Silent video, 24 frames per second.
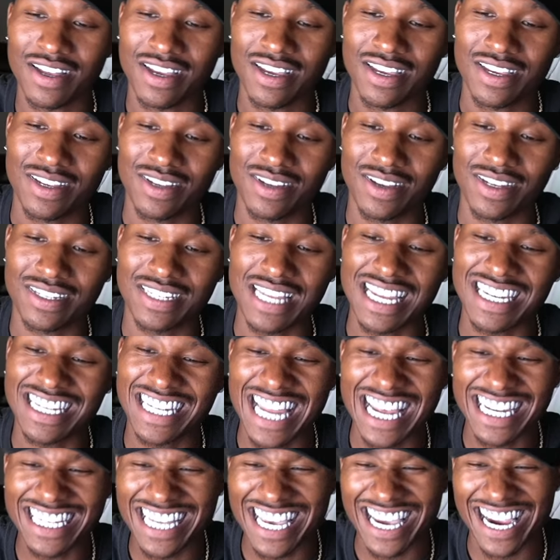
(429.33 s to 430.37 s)
You know what I'm saying? Did
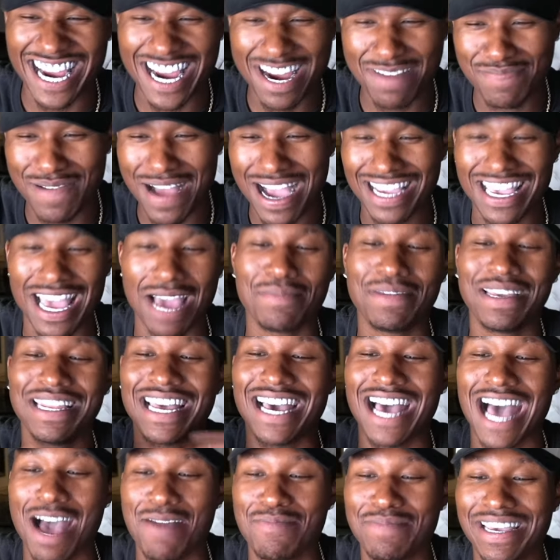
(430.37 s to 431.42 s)
I say an air pocket? I meant
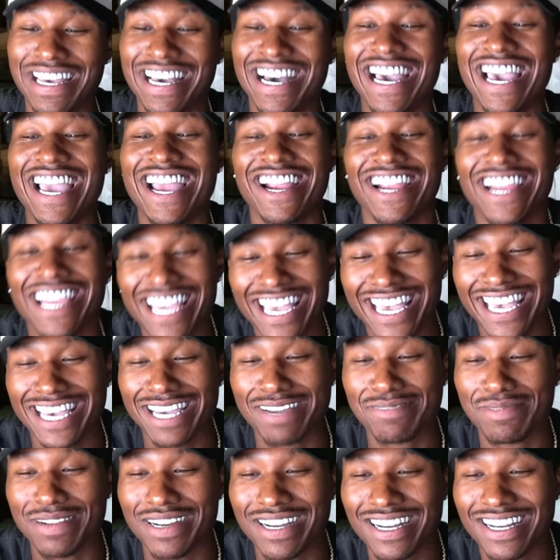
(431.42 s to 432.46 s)
an
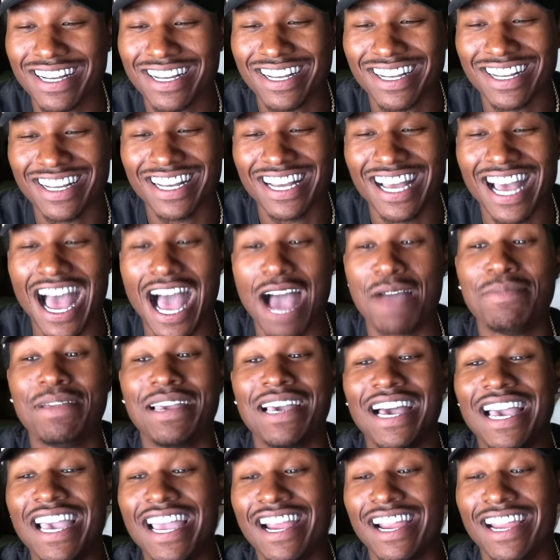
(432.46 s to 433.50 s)
airhead, bruh. You know
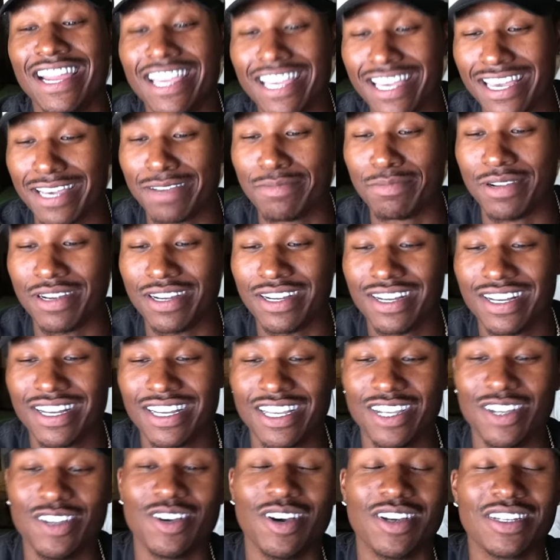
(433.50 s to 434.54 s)
what
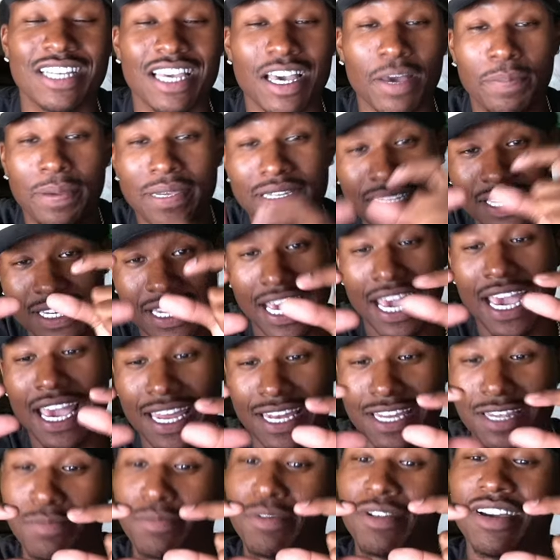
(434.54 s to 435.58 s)
I'm saying? A piece of
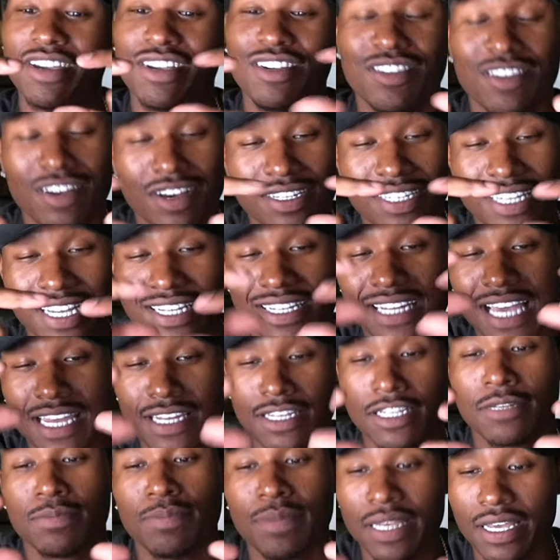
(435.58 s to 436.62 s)
candy, bruh. You know what I'm saying? It's like
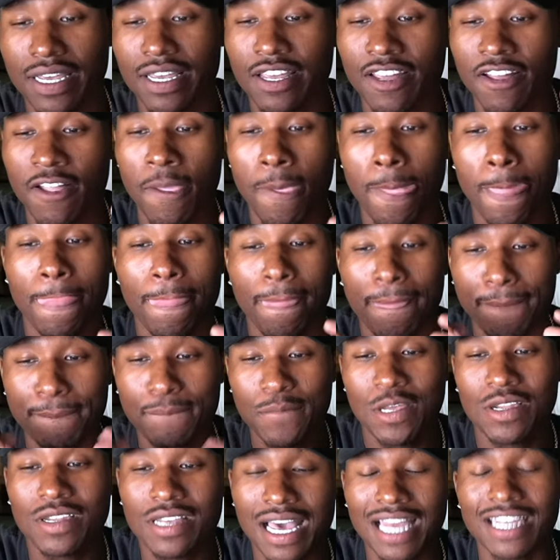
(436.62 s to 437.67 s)
this big.
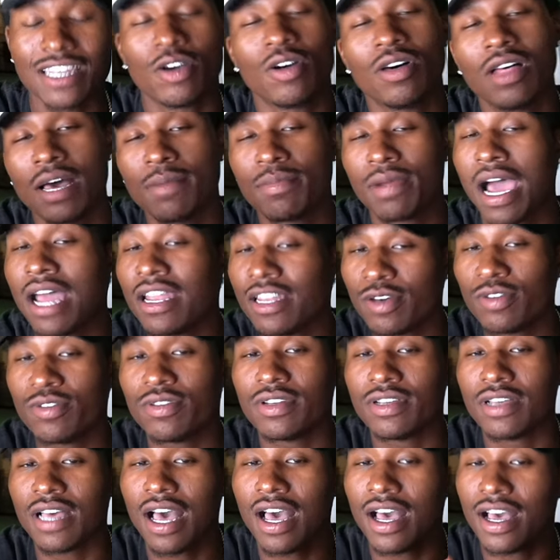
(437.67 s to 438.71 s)
You know,
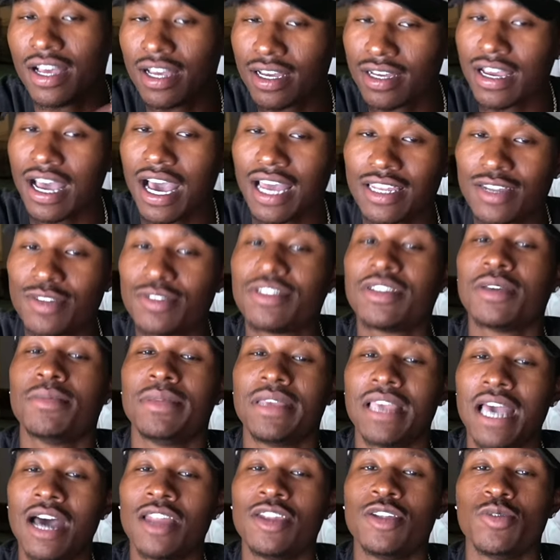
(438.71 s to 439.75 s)
I know some of
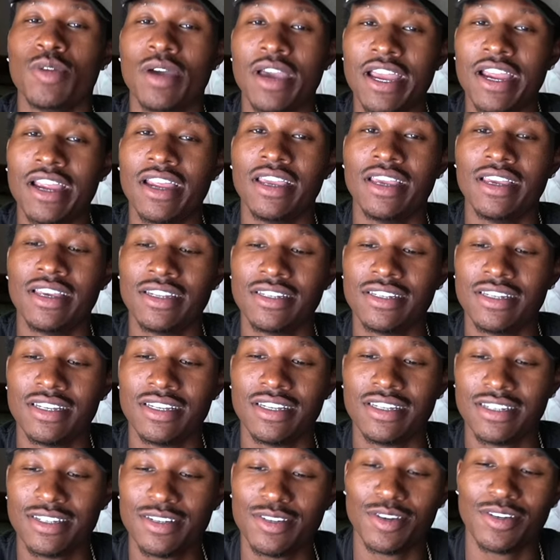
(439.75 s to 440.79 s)
y'all know what airheads is. You
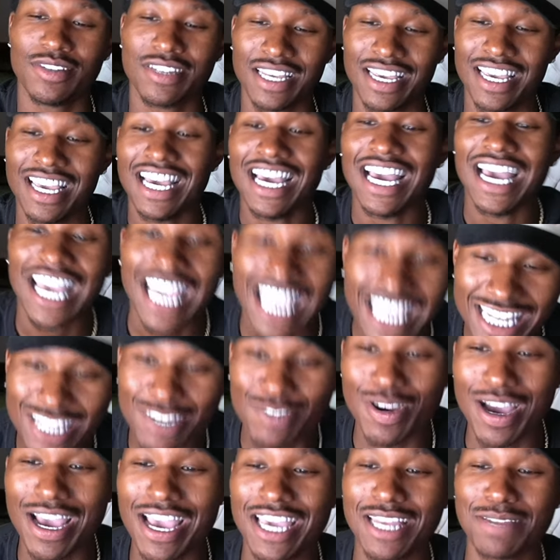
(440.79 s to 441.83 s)
know what I'm saying?
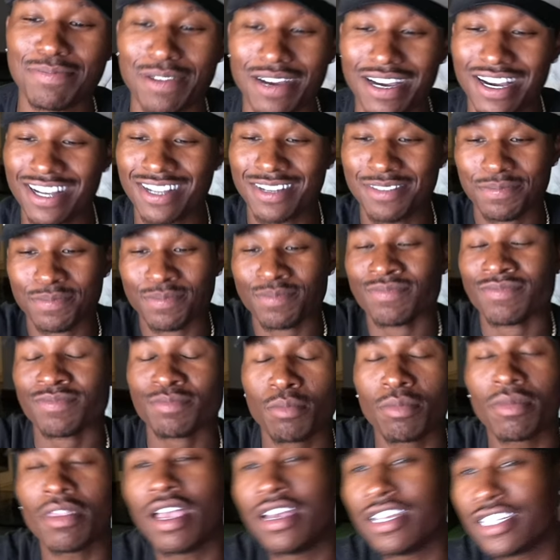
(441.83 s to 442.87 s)
Anyways, bruh,
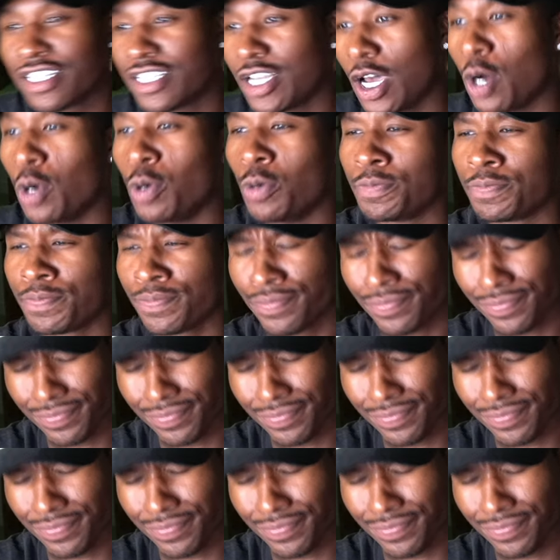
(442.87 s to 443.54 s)
so